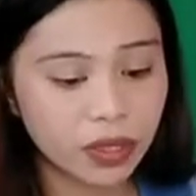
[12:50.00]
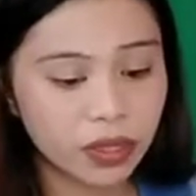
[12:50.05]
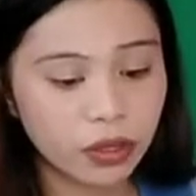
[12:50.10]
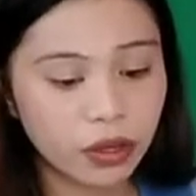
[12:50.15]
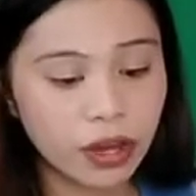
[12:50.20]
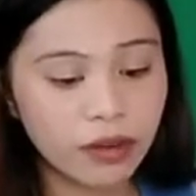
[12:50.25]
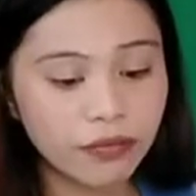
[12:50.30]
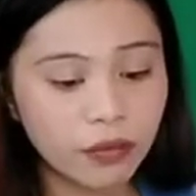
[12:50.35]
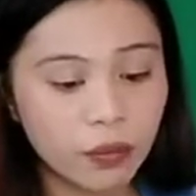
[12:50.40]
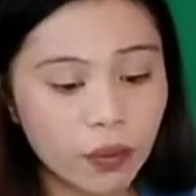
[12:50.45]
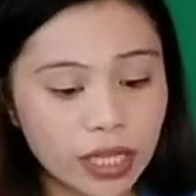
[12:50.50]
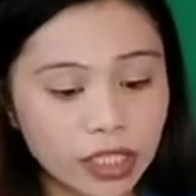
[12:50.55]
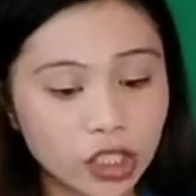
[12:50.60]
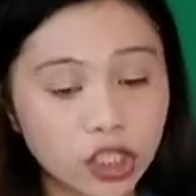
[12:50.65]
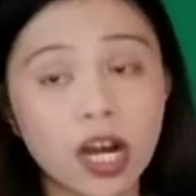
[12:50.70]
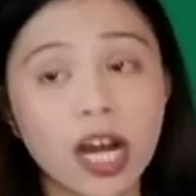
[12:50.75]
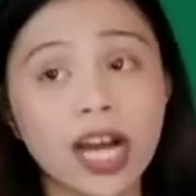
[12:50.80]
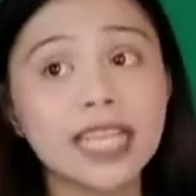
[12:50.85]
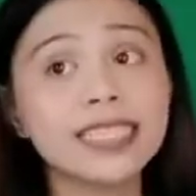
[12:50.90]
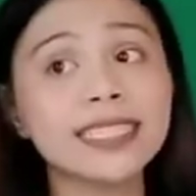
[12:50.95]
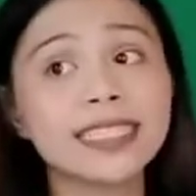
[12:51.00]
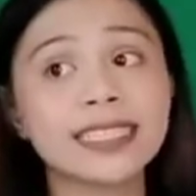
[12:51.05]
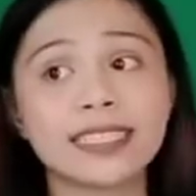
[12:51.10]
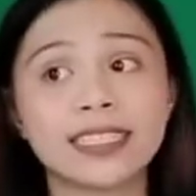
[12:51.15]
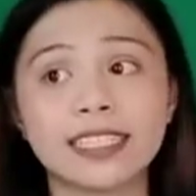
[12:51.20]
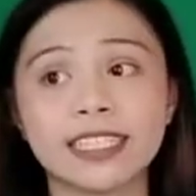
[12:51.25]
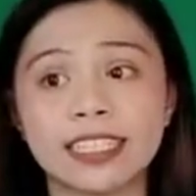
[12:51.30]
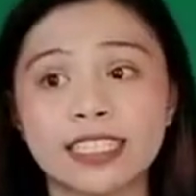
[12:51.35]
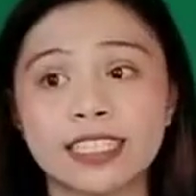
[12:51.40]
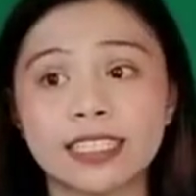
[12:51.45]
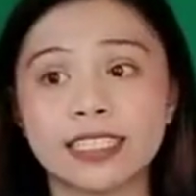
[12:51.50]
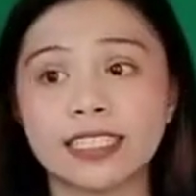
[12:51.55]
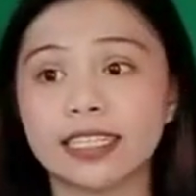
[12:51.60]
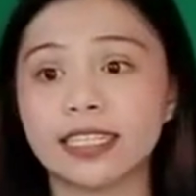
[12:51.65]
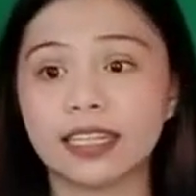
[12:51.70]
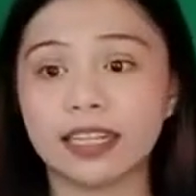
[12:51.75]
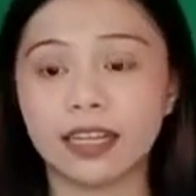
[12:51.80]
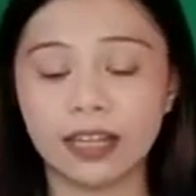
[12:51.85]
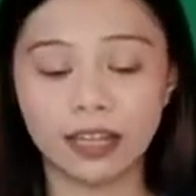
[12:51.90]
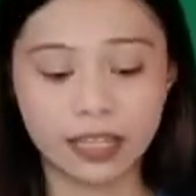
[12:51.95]
Do you have questions?
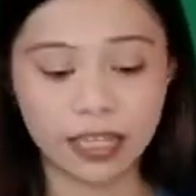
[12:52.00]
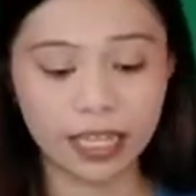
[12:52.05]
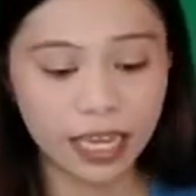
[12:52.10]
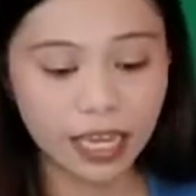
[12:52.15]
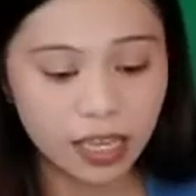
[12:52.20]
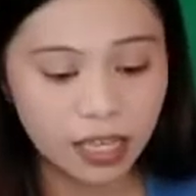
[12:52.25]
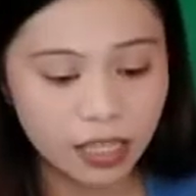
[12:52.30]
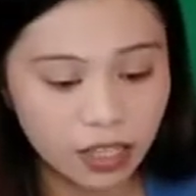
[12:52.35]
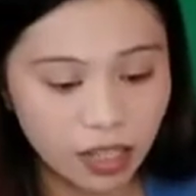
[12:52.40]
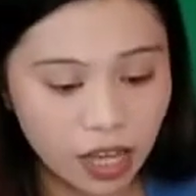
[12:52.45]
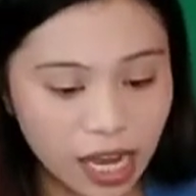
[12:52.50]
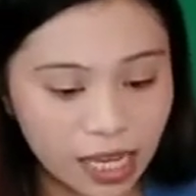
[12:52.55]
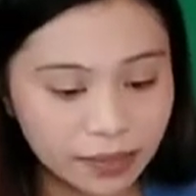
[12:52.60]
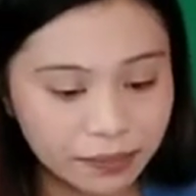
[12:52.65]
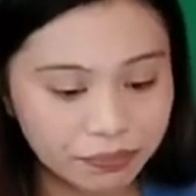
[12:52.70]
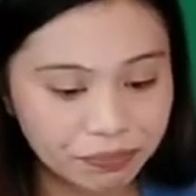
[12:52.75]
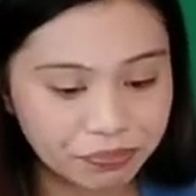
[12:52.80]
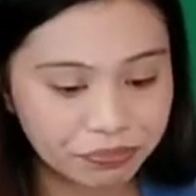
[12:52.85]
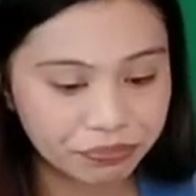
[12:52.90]
Okay, none?